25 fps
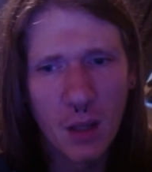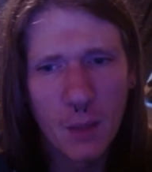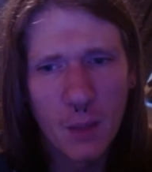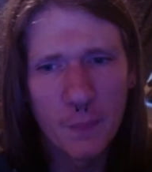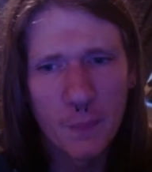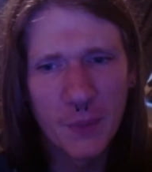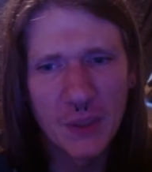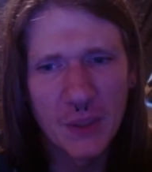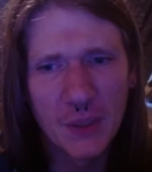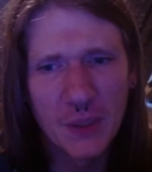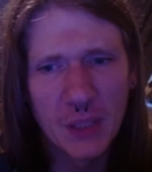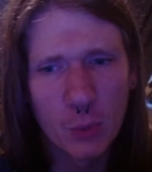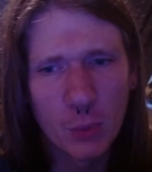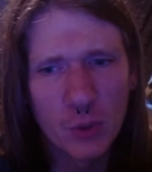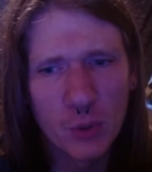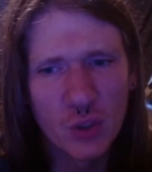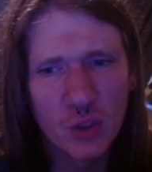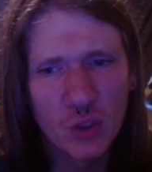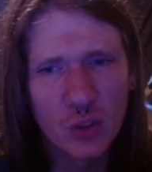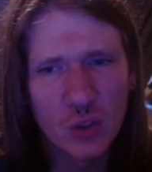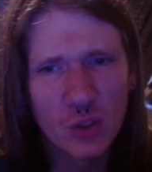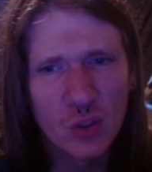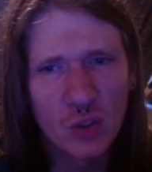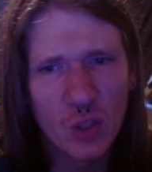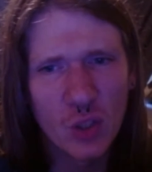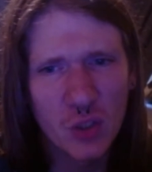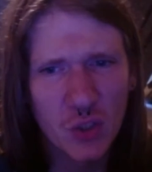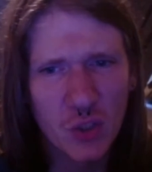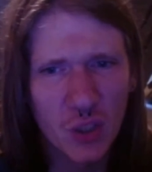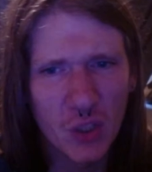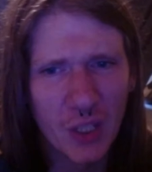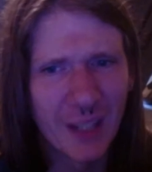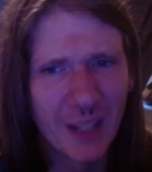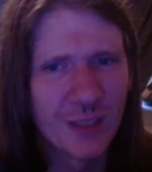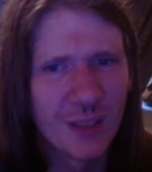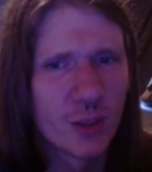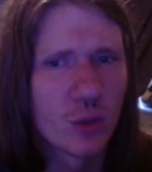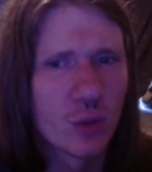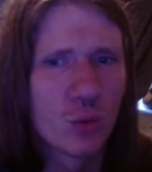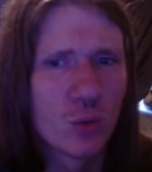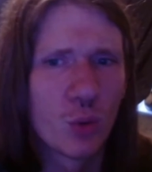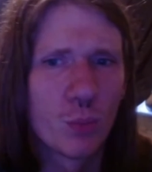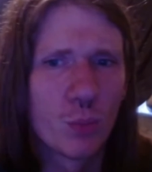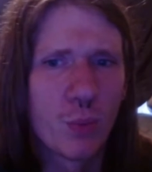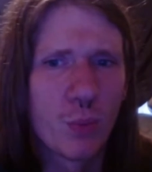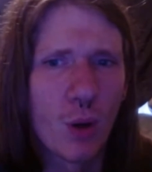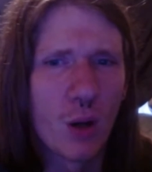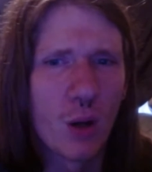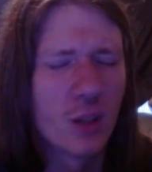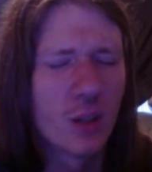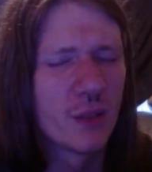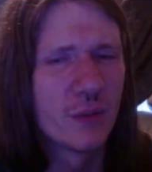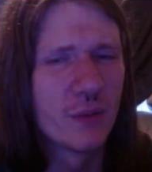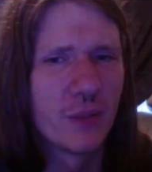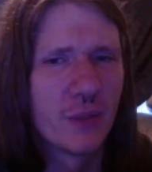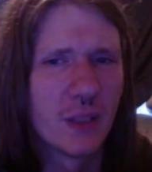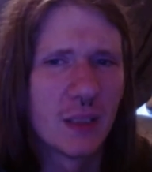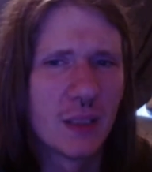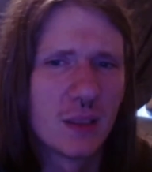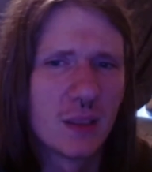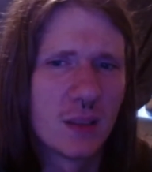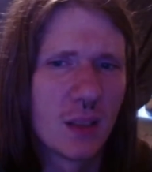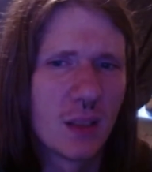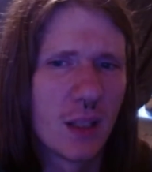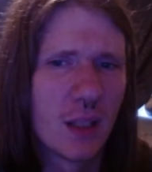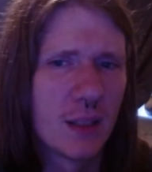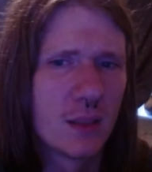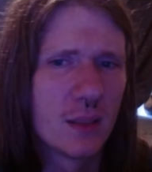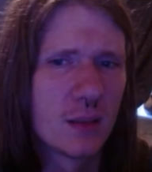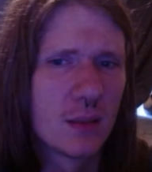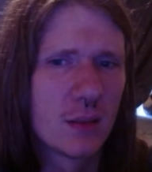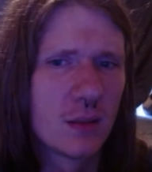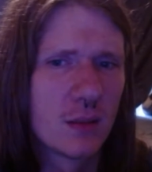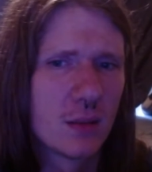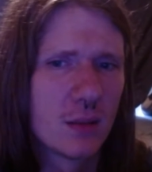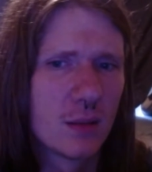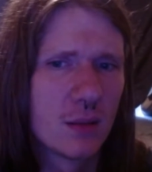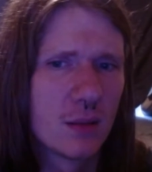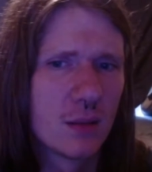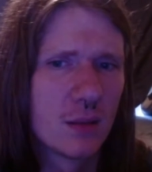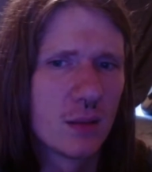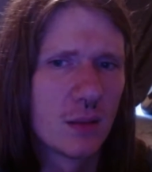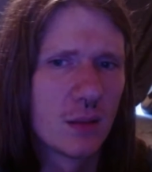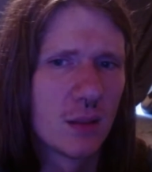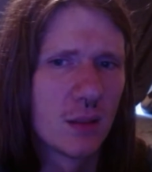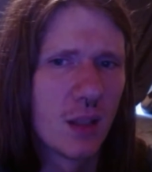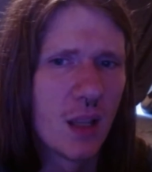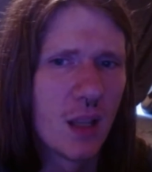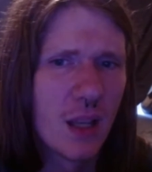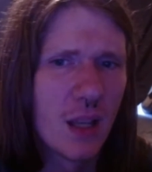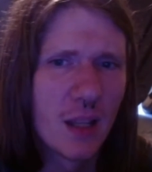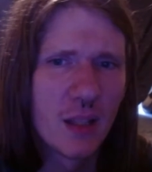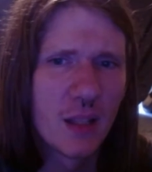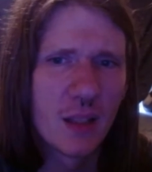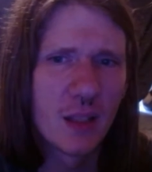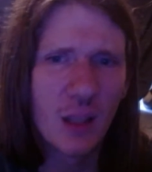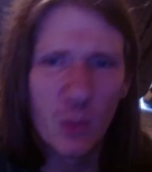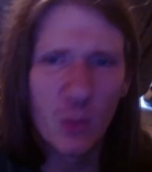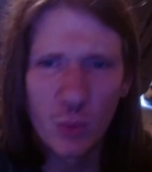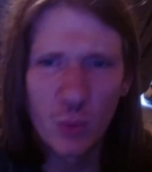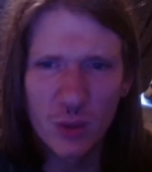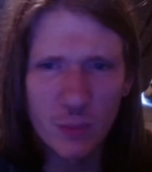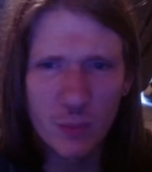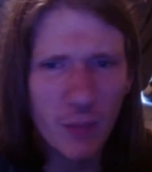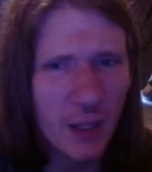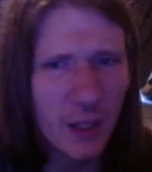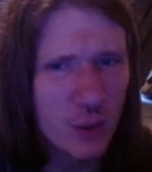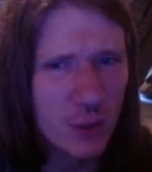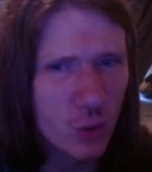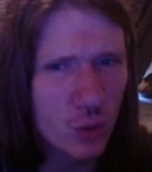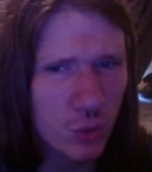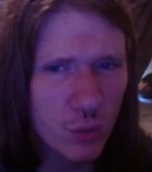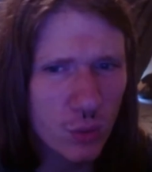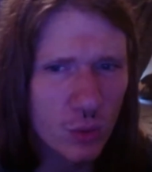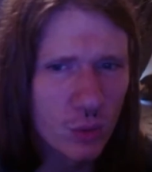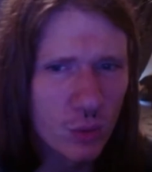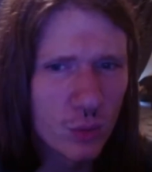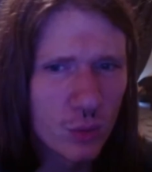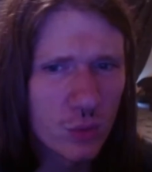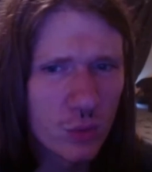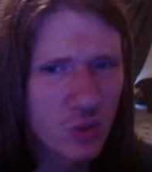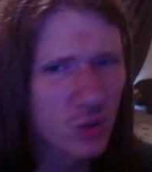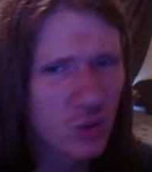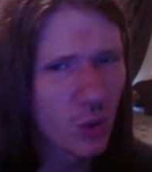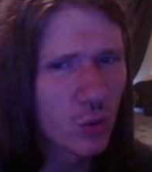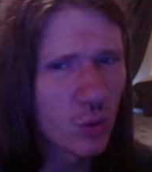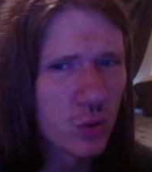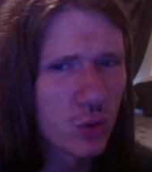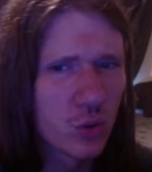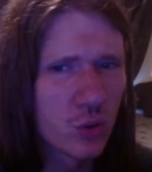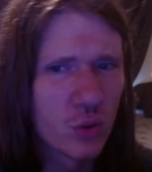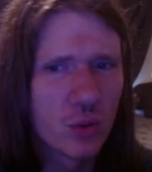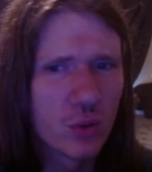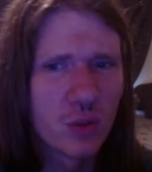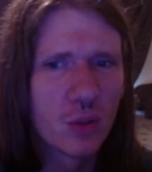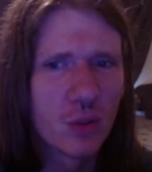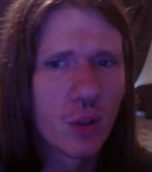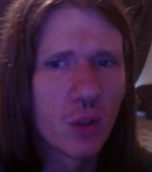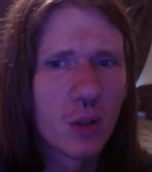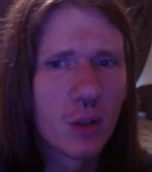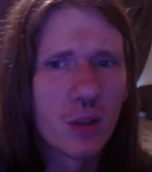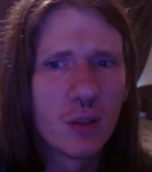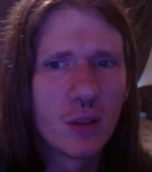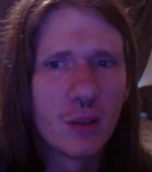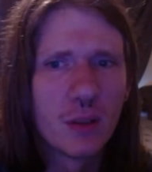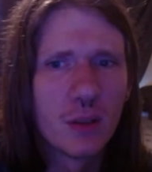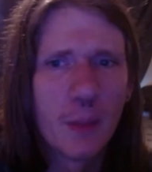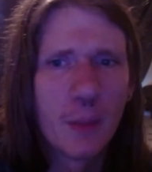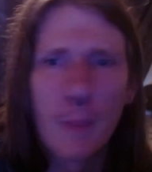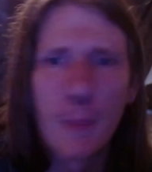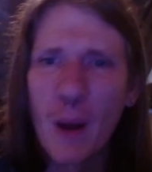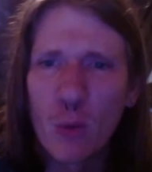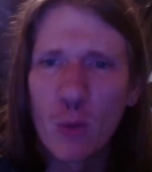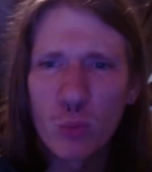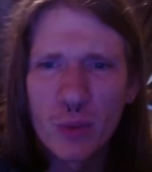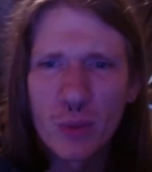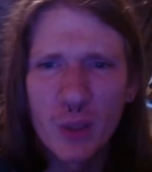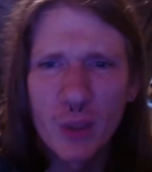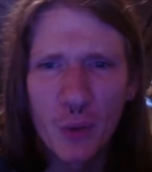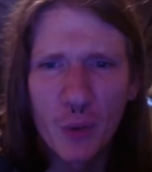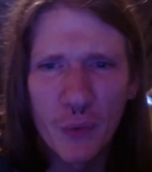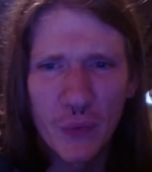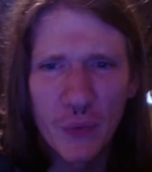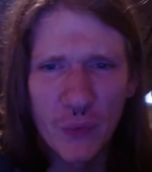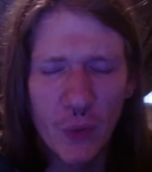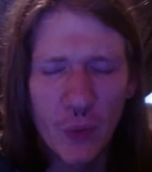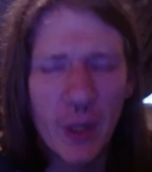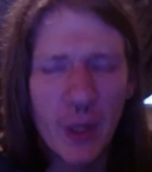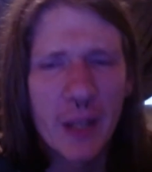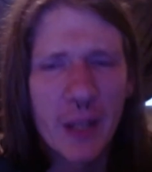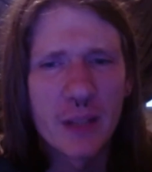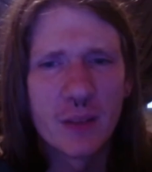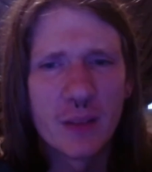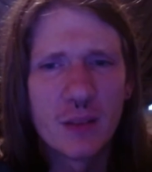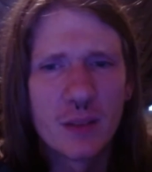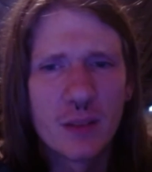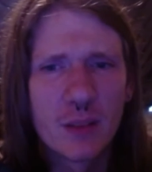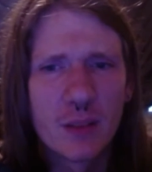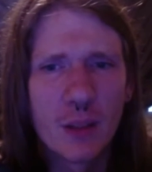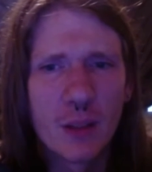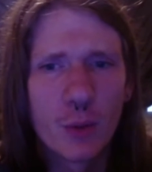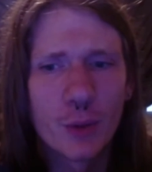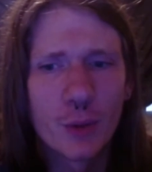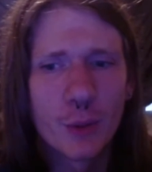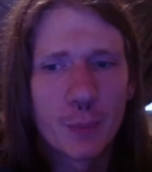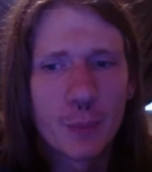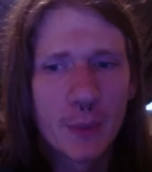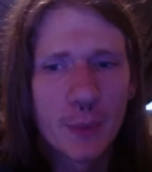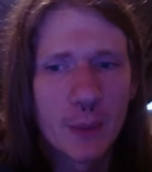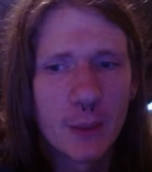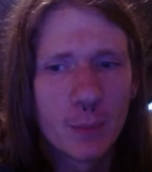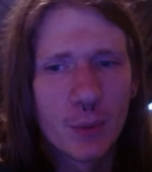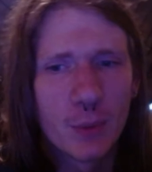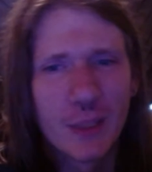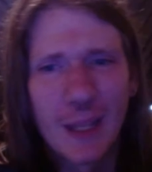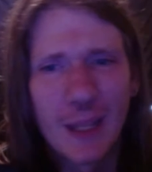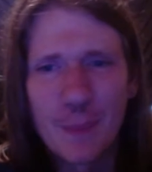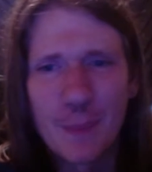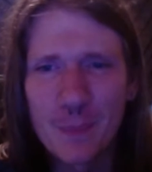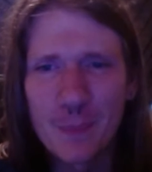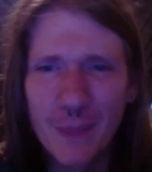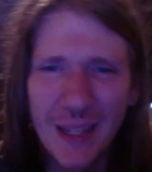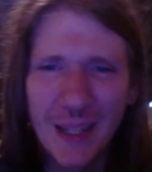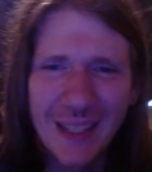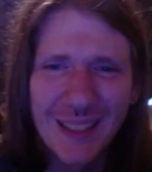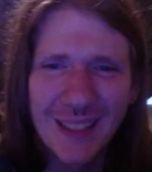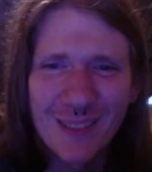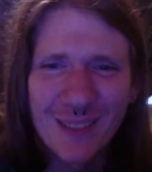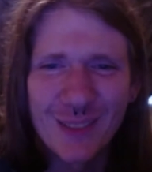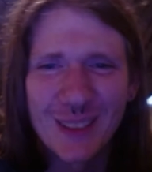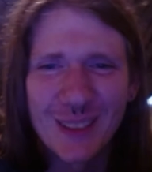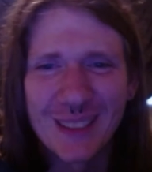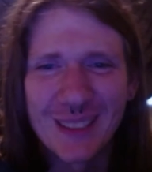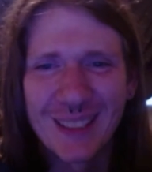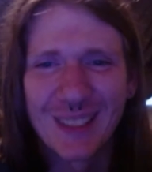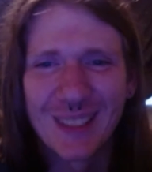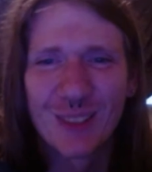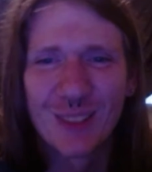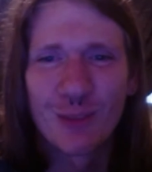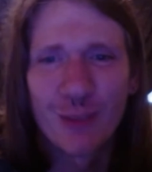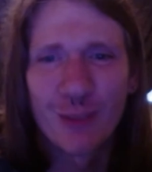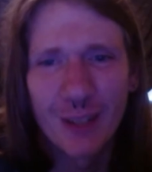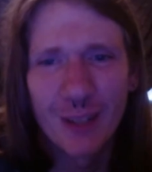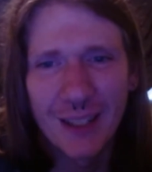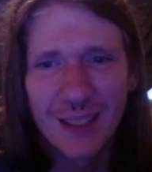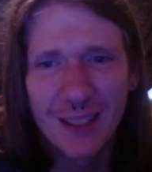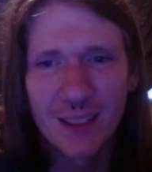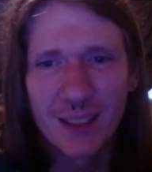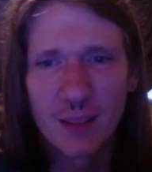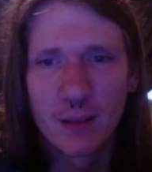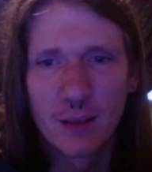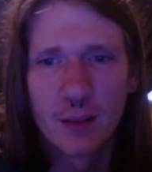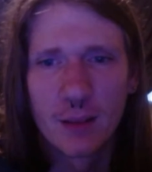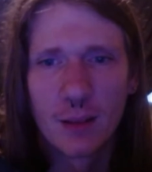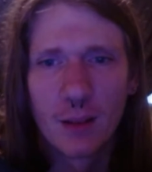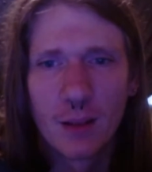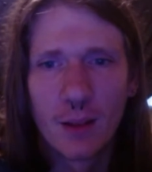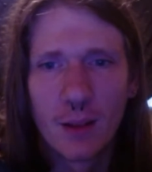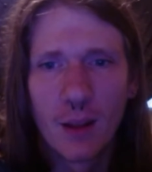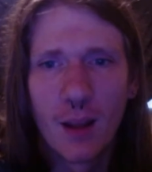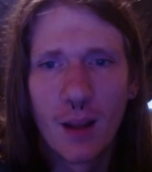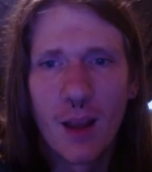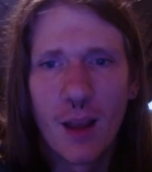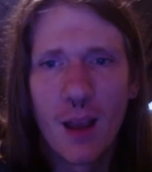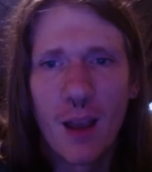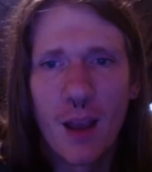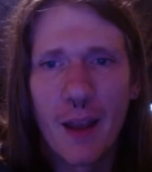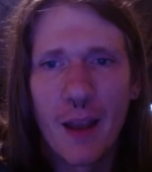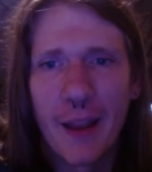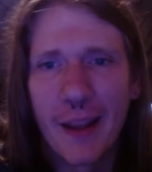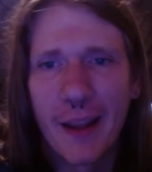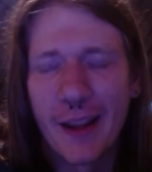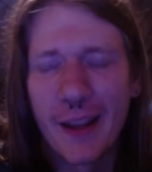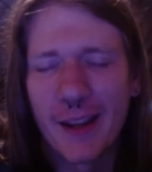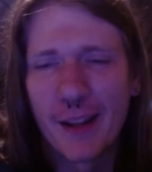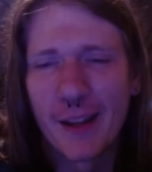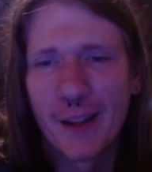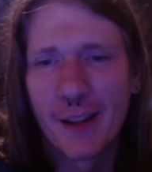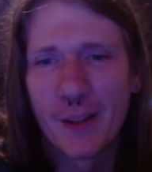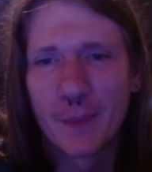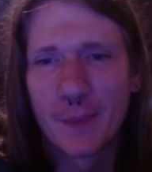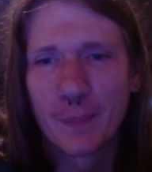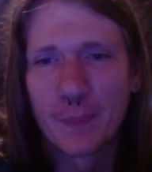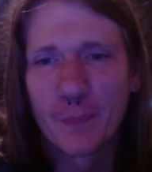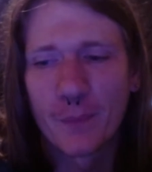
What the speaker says: but they were just such an integral part of it. And it was my true social circle. They're my real friends. They were the people that made everything great. And